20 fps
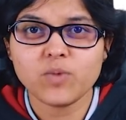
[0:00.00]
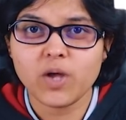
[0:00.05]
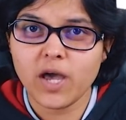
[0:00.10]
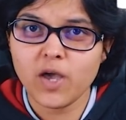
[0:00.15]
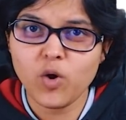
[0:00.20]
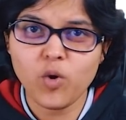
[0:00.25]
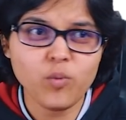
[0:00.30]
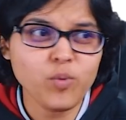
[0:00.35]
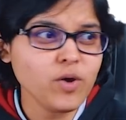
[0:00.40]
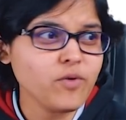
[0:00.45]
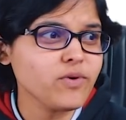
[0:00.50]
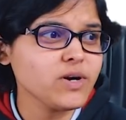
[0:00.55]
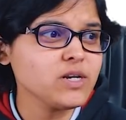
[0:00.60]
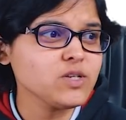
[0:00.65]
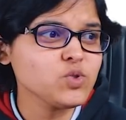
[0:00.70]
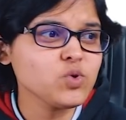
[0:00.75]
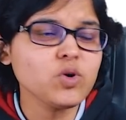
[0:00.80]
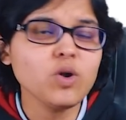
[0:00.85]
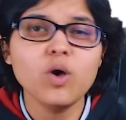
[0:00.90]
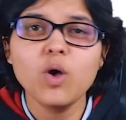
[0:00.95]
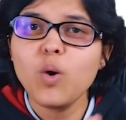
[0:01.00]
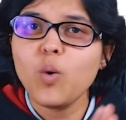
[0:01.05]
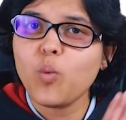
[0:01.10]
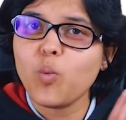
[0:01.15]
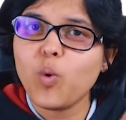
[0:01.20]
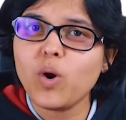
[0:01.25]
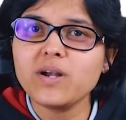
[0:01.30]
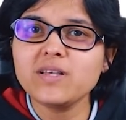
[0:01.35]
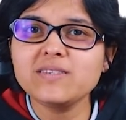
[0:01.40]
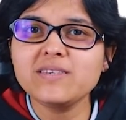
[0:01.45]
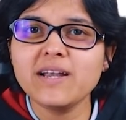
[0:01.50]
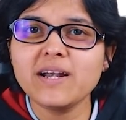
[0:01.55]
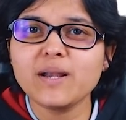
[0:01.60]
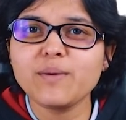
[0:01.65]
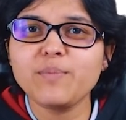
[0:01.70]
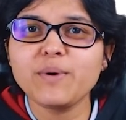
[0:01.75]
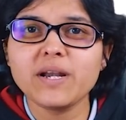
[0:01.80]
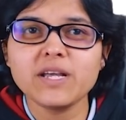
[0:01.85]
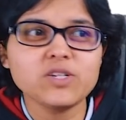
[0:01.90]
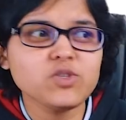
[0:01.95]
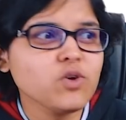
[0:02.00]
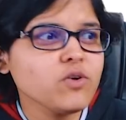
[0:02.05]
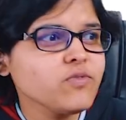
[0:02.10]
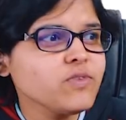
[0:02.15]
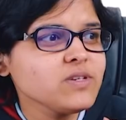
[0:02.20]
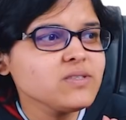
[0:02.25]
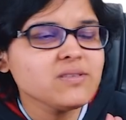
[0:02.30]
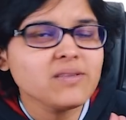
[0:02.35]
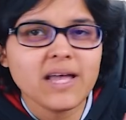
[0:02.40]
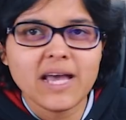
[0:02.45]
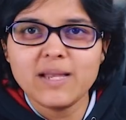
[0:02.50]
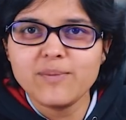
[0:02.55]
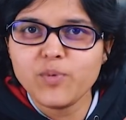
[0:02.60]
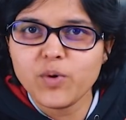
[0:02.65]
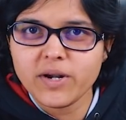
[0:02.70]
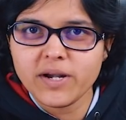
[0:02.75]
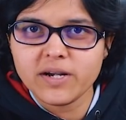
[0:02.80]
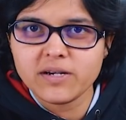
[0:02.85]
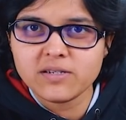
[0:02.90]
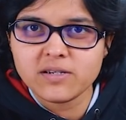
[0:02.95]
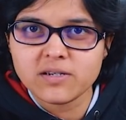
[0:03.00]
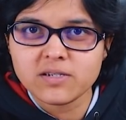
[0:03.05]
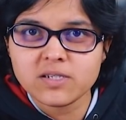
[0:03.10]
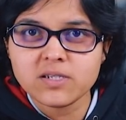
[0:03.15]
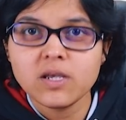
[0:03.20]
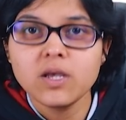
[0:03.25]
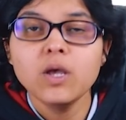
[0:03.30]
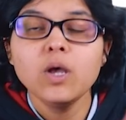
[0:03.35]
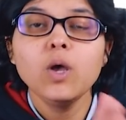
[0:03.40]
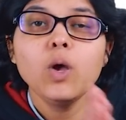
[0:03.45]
I hope you have understood what is the interpretation of this 9.86.